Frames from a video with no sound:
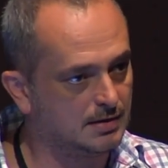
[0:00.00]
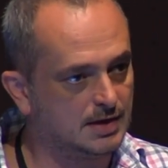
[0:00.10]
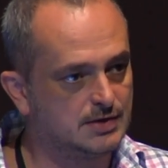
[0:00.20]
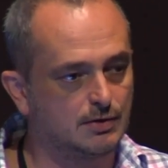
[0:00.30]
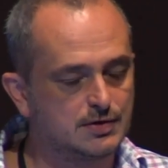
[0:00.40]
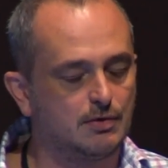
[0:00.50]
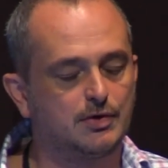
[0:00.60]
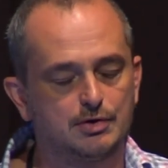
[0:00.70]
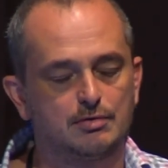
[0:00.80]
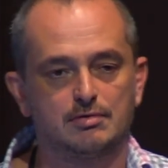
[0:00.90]
It also
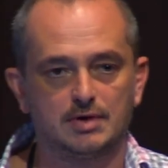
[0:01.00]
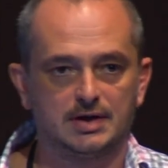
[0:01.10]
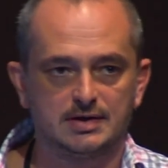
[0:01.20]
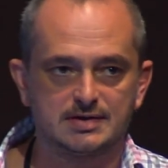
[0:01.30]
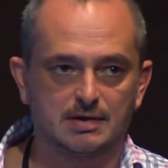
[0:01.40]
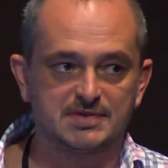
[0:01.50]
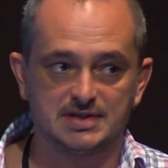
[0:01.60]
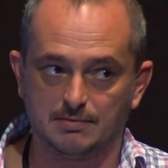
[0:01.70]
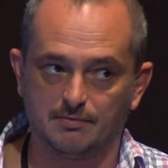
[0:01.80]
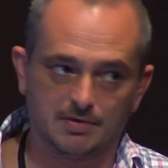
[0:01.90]
occurs in some
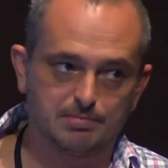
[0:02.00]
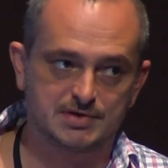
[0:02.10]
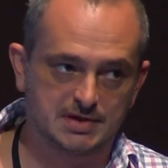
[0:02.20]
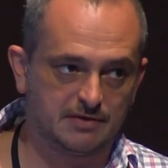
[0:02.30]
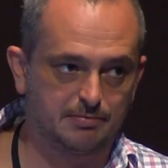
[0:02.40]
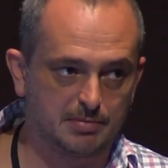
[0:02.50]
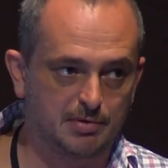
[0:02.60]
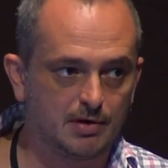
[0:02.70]
CMV positive people.